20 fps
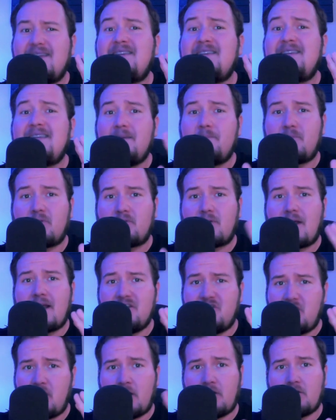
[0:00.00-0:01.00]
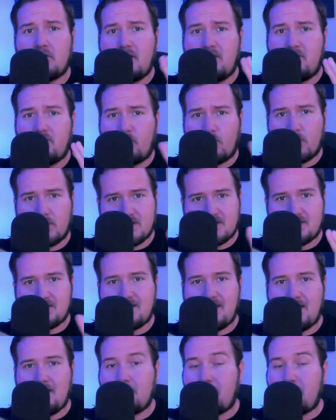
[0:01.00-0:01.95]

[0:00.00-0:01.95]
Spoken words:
deep threat generally for this team,